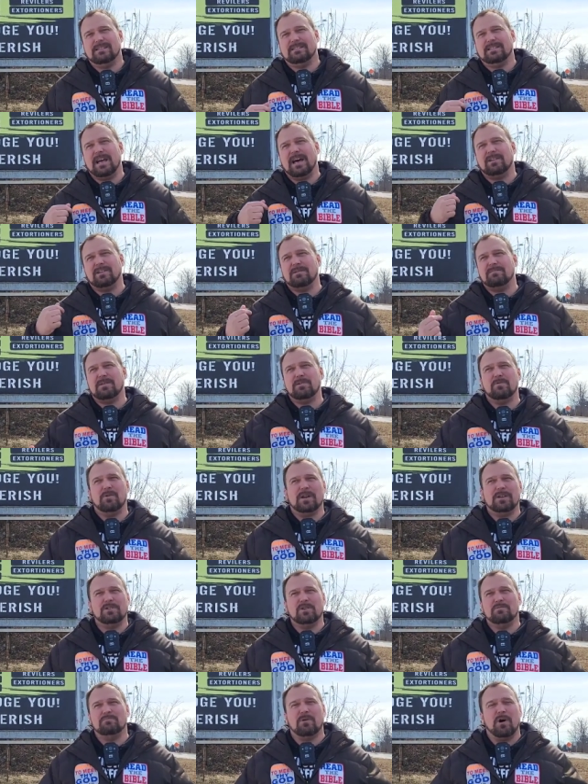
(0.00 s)
tell them you
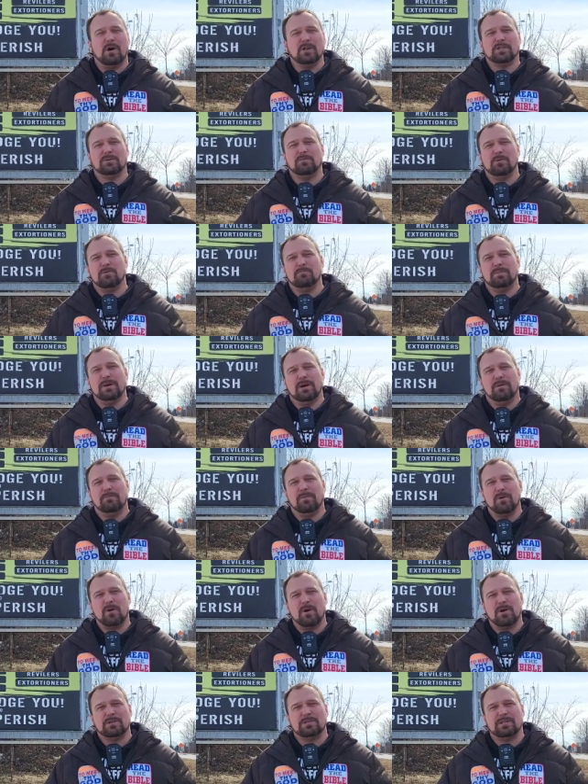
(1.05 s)
want to do multiple
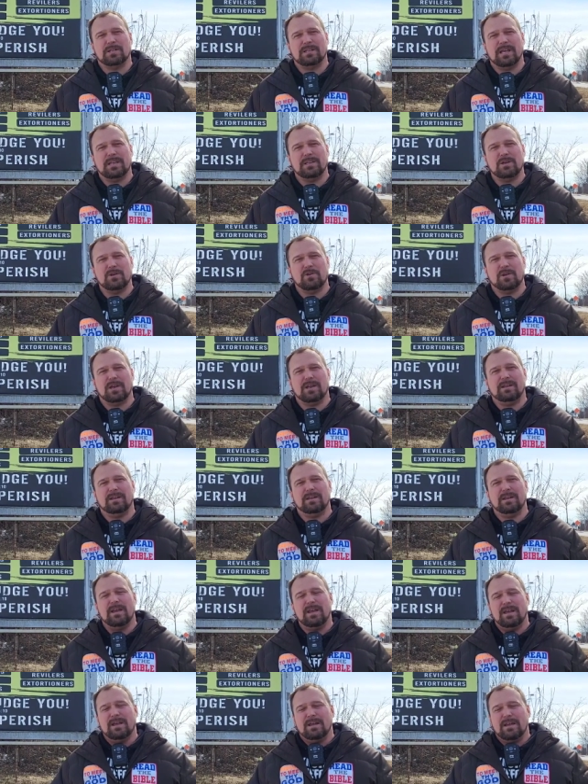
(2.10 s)
billboards, and then you
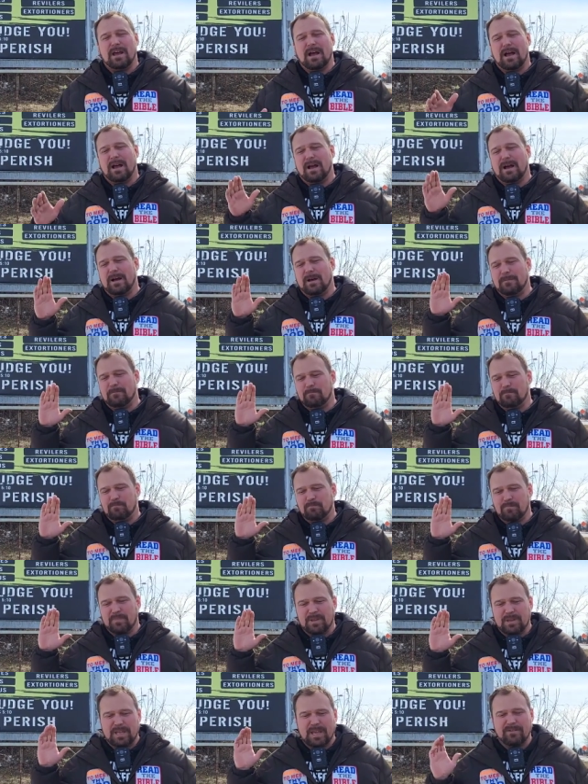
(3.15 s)
can um,
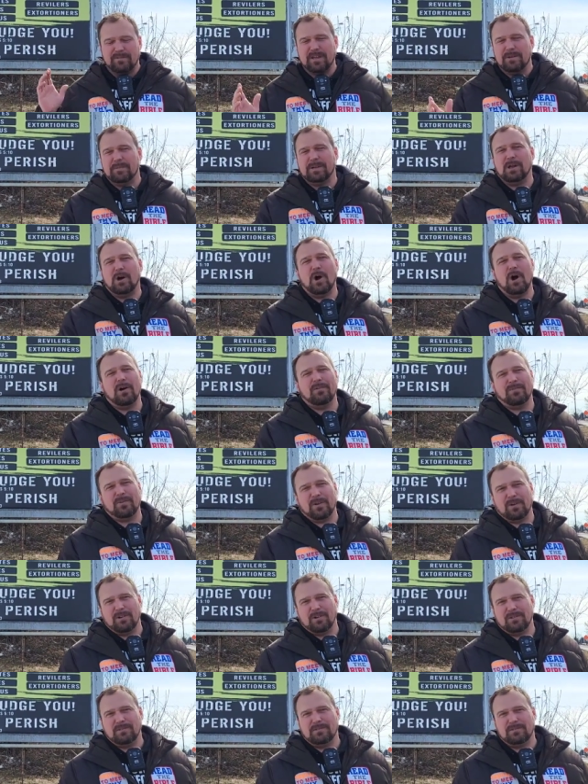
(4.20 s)
give them an
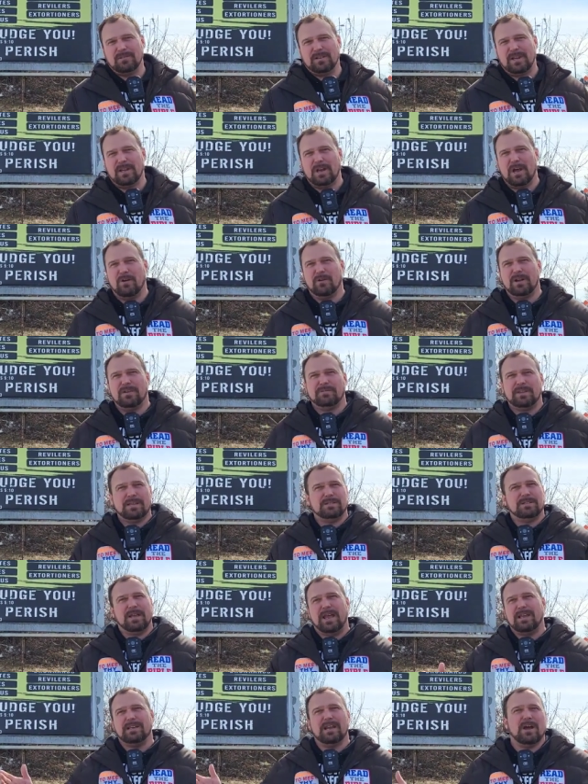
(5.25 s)
offer. You know, and if they
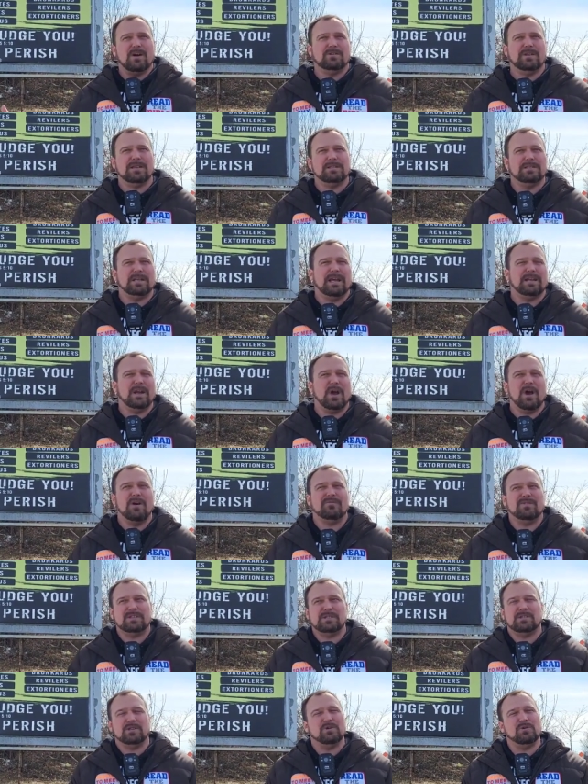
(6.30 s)
say no, they say no.
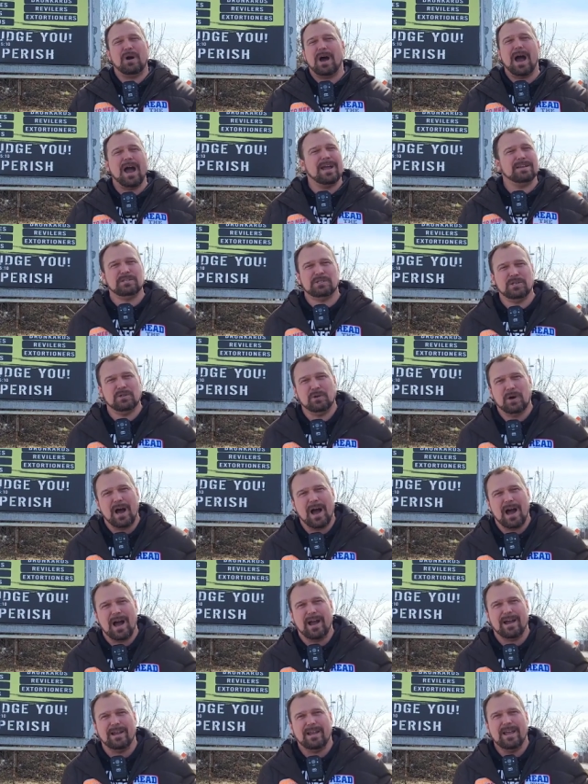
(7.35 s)
If it's too high, it's too
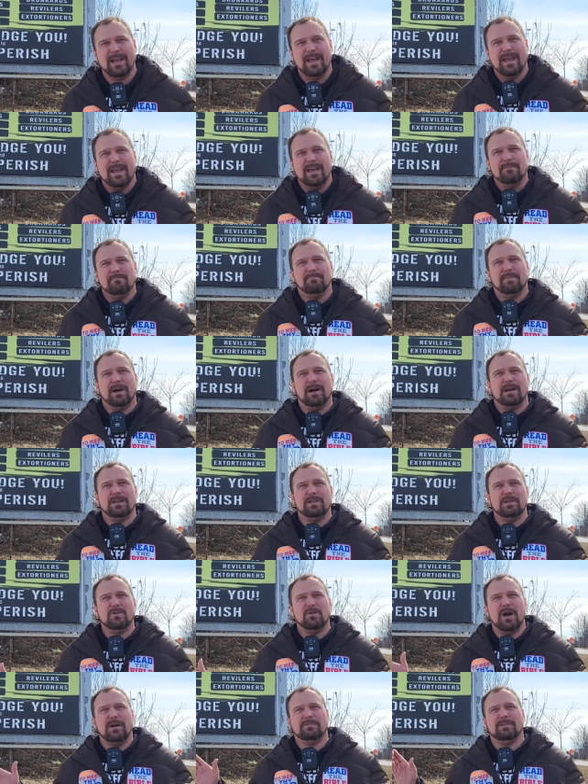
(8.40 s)
high but
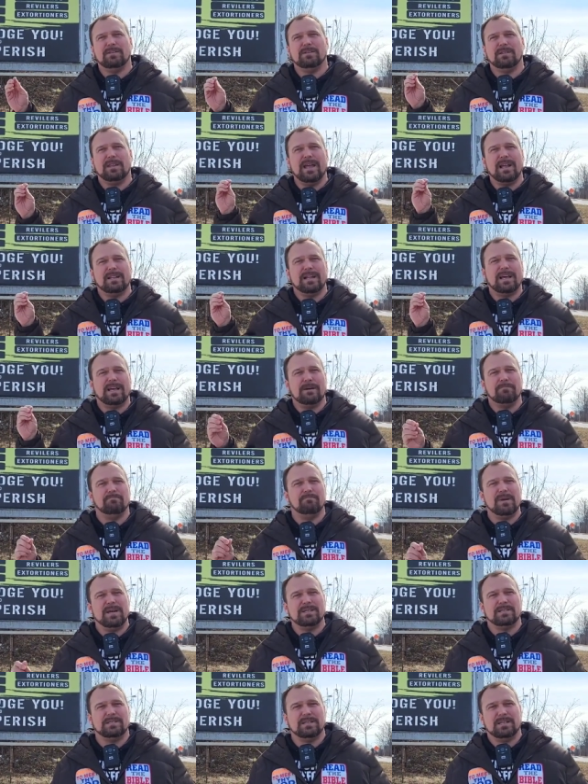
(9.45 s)
you have to think like a
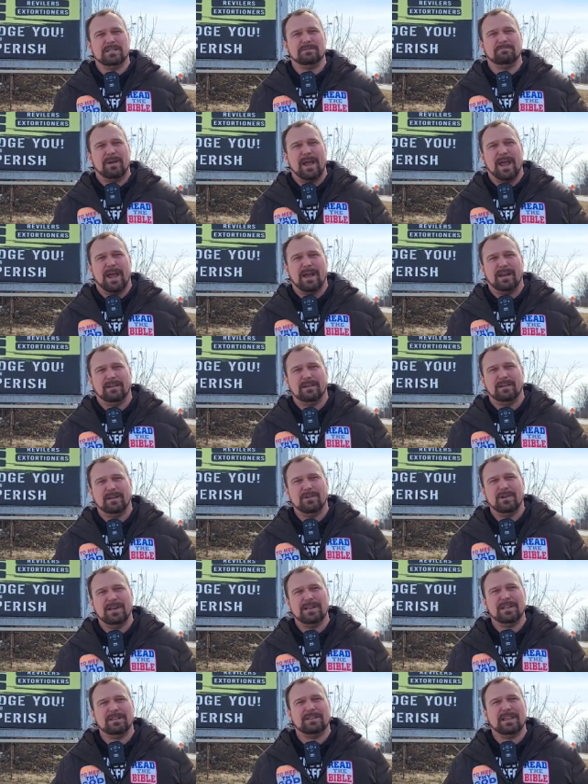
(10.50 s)
businessman.
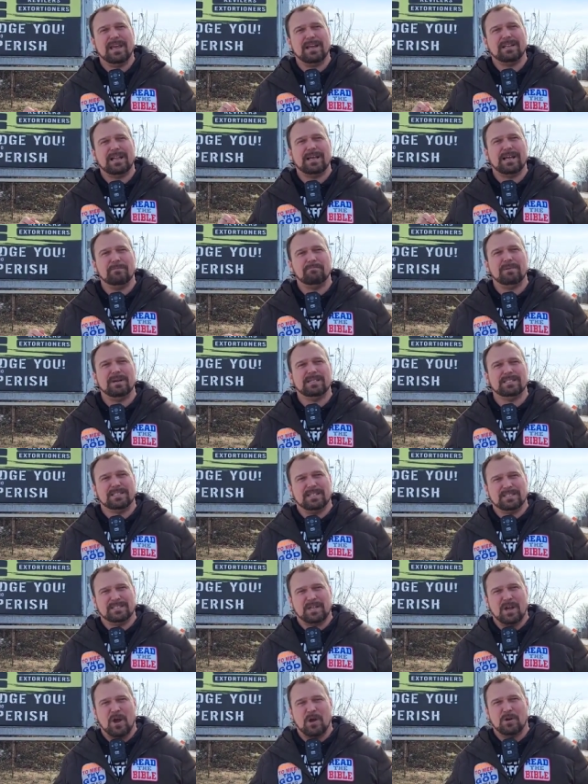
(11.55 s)
You need to think like a
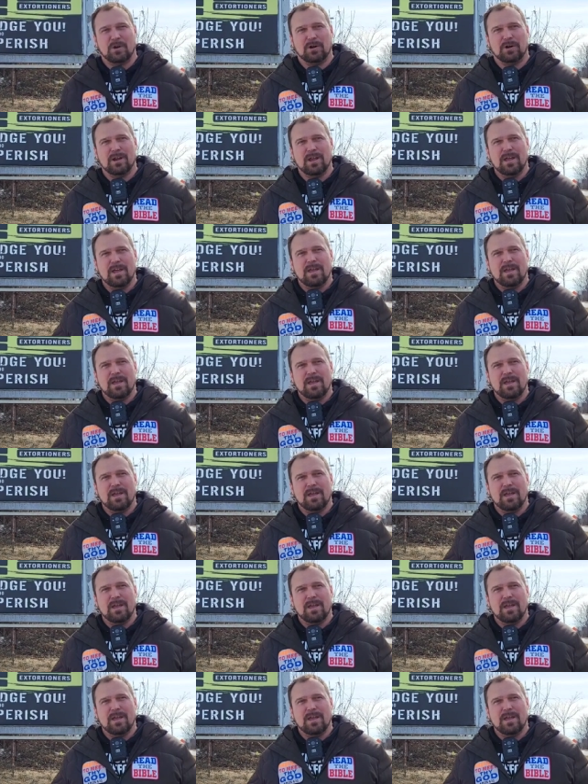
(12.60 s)
business owner.